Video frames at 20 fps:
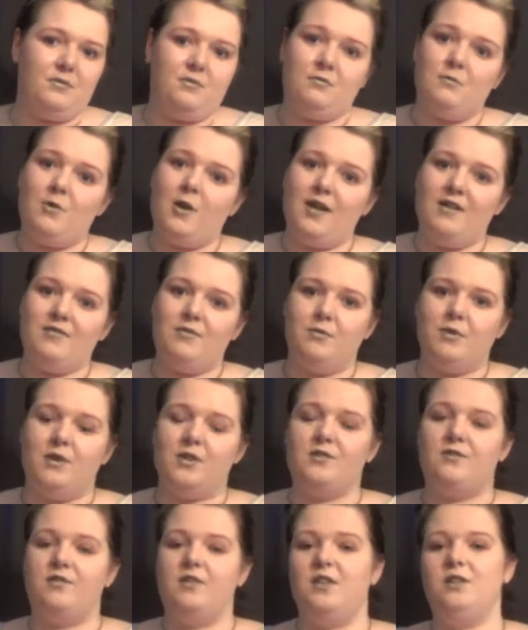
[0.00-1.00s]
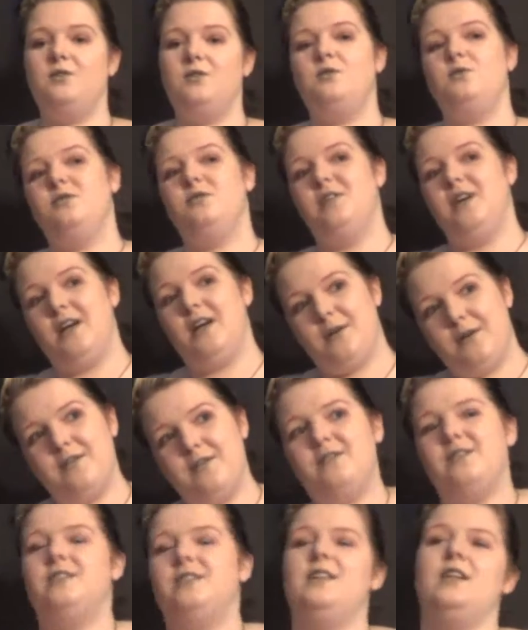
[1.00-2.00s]
whatever works for you.
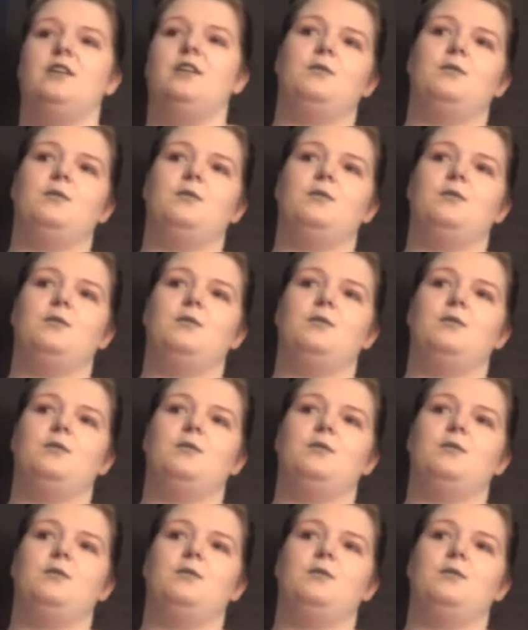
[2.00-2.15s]
However,